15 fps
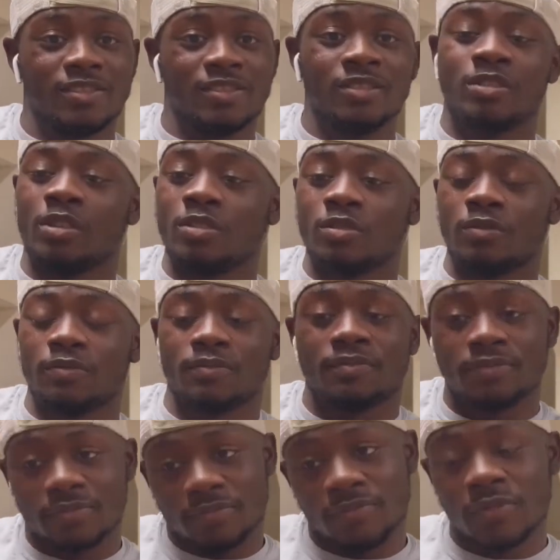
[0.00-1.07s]
So,
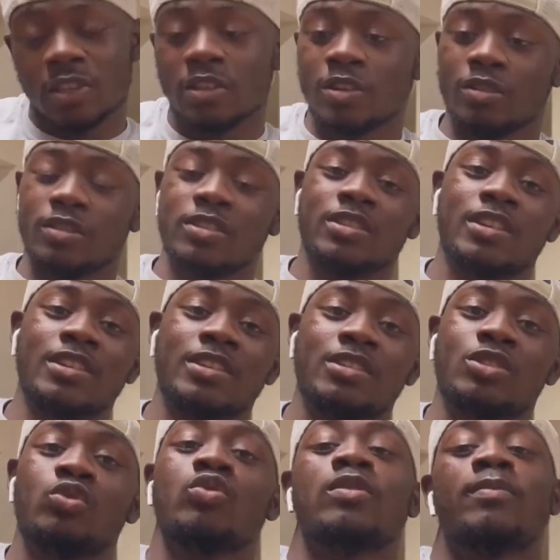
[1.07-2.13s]
you know, let's get
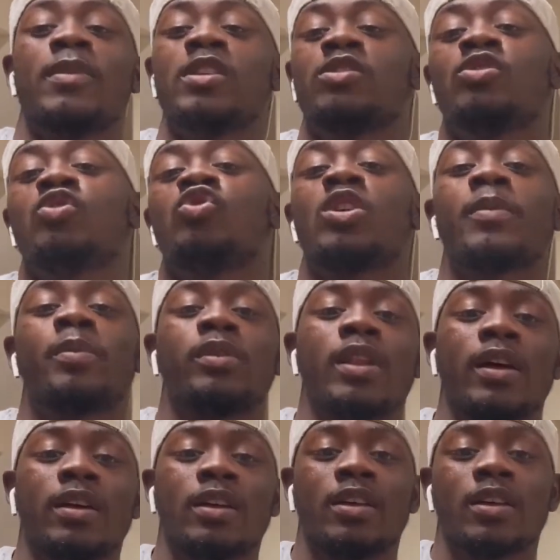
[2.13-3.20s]
into it. Make sure to drop a like.